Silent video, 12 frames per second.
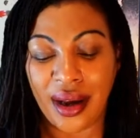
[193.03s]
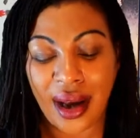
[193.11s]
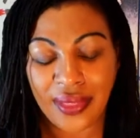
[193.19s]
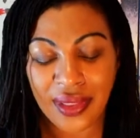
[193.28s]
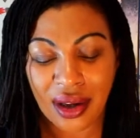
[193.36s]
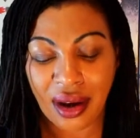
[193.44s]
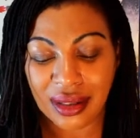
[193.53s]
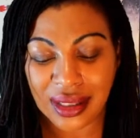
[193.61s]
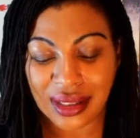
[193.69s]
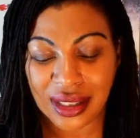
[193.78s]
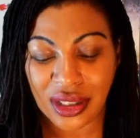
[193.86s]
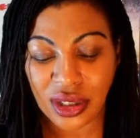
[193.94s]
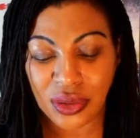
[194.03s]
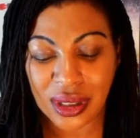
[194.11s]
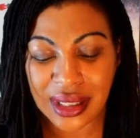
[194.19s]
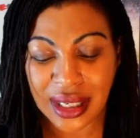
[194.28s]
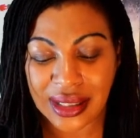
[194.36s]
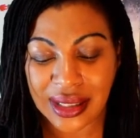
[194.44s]
And the card continues,
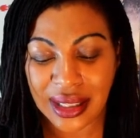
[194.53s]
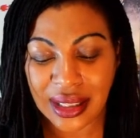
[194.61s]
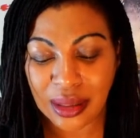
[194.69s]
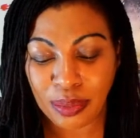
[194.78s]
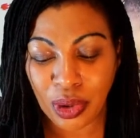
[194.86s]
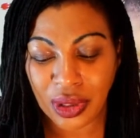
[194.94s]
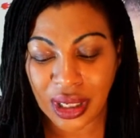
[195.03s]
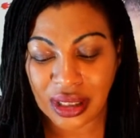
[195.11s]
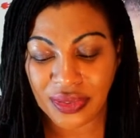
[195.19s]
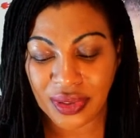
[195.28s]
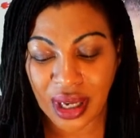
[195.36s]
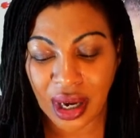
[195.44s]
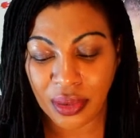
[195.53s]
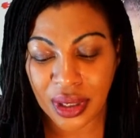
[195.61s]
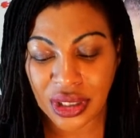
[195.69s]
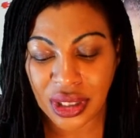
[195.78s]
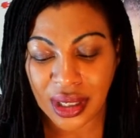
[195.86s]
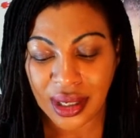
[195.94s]
it says, lean upon us for
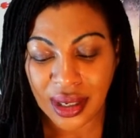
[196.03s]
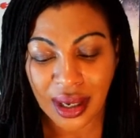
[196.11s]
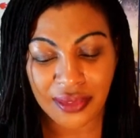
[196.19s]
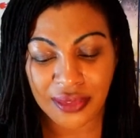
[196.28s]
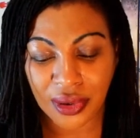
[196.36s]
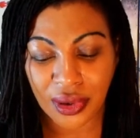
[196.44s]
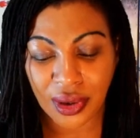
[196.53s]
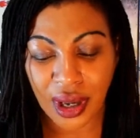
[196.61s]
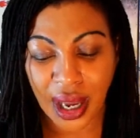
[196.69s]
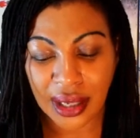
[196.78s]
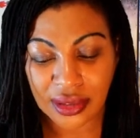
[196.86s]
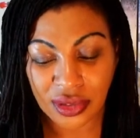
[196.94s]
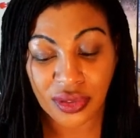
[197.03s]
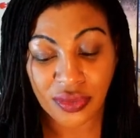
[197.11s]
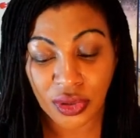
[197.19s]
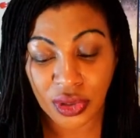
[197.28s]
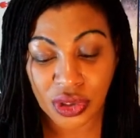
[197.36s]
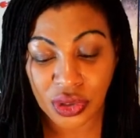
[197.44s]
courage, for
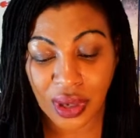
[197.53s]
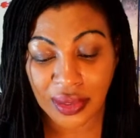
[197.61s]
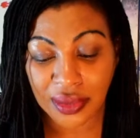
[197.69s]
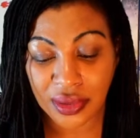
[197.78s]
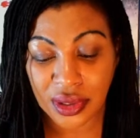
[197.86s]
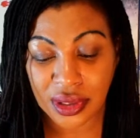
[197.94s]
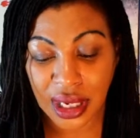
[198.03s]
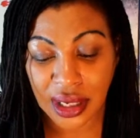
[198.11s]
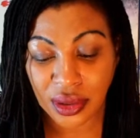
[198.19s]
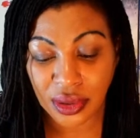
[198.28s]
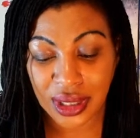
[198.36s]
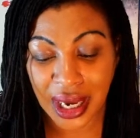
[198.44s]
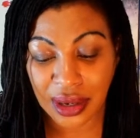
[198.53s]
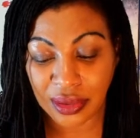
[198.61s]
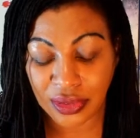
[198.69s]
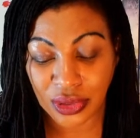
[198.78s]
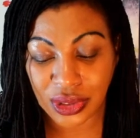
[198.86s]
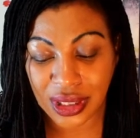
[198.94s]
the strength to take good care
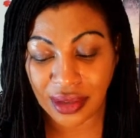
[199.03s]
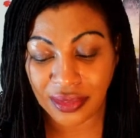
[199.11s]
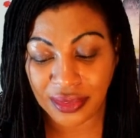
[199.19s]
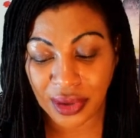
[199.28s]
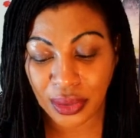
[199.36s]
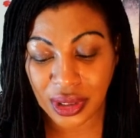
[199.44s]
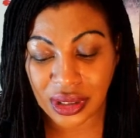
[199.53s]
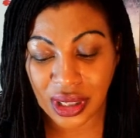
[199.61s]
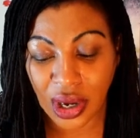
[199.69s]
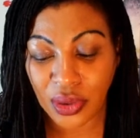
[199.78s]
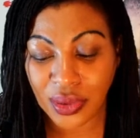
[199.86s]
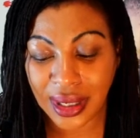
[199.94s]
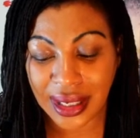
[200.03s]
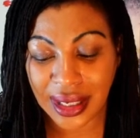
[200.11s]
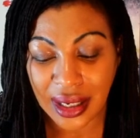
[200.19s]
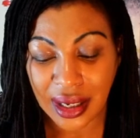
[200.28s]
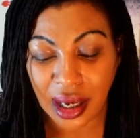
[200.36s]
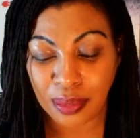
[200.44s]
of yourself. Focus
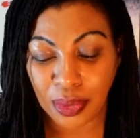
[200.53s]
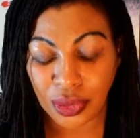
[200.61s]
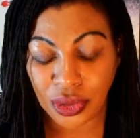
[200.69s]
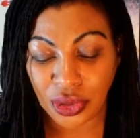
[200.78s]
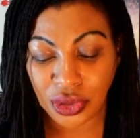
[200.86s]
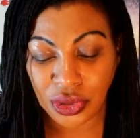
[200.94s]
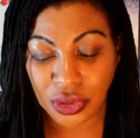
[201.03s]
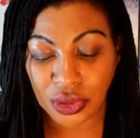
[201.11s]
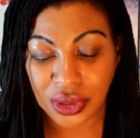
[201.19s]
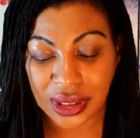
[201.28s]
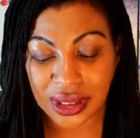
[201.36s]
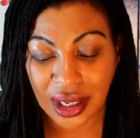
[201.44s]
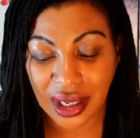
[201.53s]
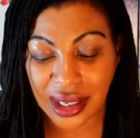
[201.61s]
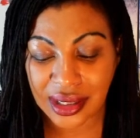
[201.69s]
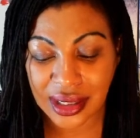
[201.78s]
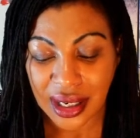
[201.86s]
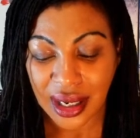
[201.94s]
only upon your true
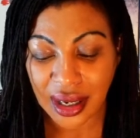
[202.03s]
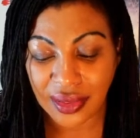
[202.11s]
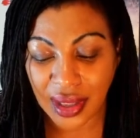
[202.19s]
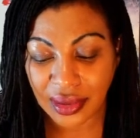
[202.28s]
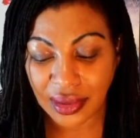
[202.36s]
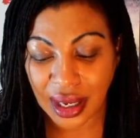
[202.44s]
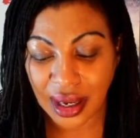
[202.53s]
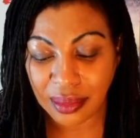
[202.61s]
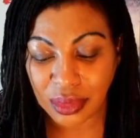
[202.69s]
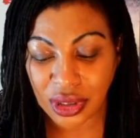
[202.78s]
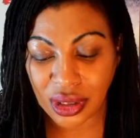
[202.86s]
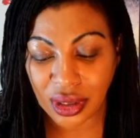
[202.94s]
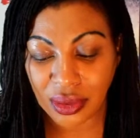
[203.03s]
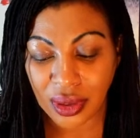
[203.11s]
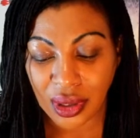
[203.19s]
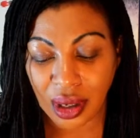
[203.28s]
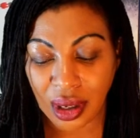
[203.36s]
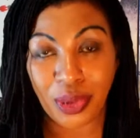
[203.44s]
desires and they'll come to you
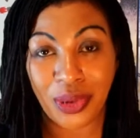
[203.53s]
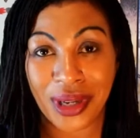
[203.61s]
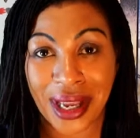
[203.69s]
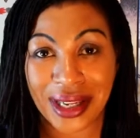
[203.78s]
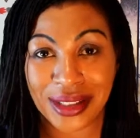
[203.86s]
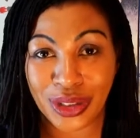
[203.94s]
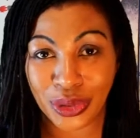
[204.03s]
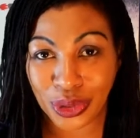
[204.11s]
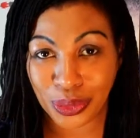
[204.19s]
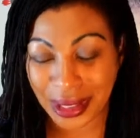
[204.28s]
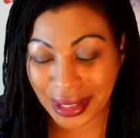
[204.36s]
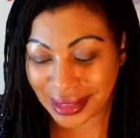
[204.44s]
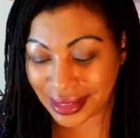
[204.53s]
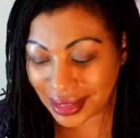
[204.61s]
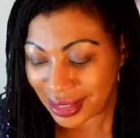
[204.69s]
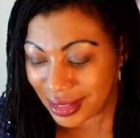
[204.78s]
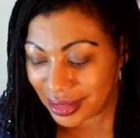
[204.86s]
upon angels' wings.